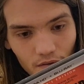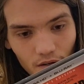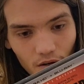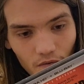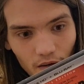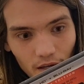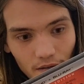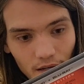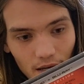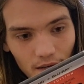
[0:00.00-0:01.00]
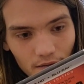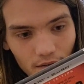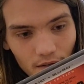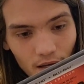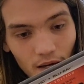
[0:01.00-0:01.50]
so
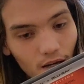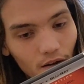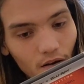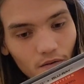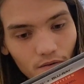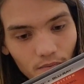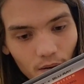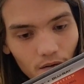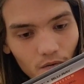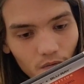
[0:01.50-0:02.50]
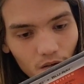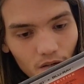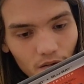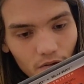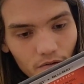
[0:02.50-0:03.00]
fantastic. No new special
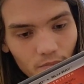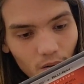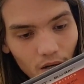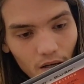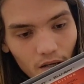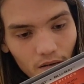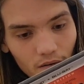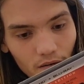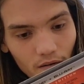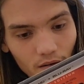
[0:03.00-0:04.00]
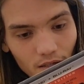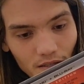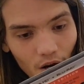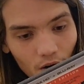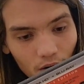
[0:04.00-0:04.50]
features, but there's
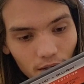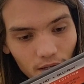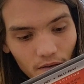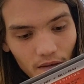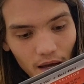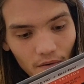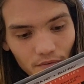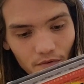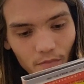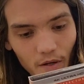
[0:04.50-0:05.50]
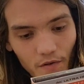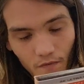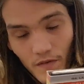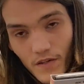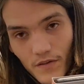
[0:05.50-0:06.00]
already 1,000 special
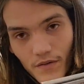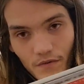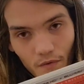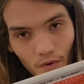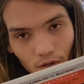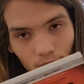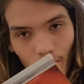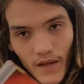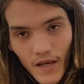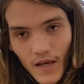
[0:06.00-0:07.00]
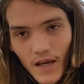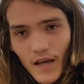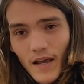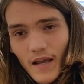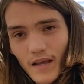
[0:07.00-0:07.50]
features for it.
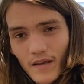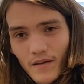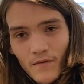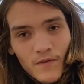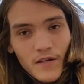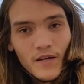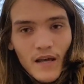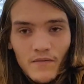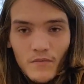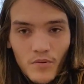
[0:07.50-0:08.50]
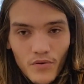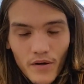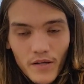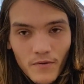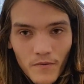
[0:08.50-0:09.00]
And if you didn't have the
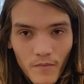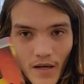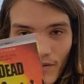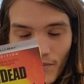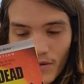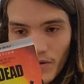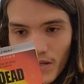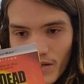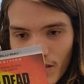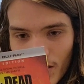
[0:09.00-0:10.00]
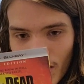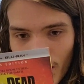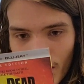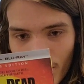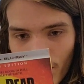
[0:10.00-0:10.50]
Blu-ray, you might as well get
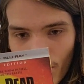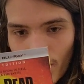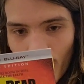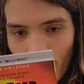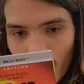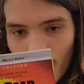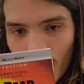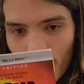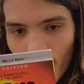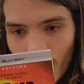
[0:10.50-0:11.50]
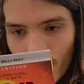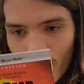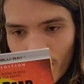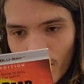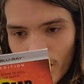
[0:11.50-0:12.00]
the 4K. You know, you might as
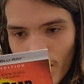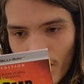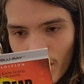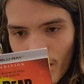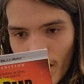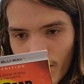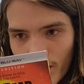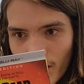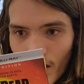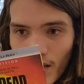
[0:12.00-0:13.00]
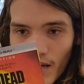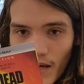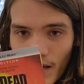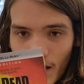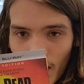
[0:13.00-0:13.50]
well go ahead and grab it.
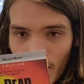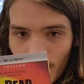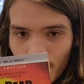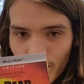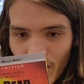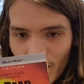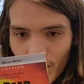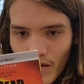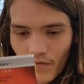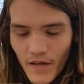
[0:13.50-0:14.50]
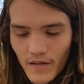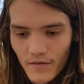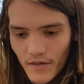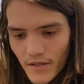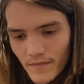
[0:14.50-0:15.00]
And Shout
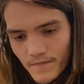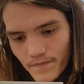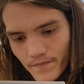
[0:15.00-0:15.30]
Factory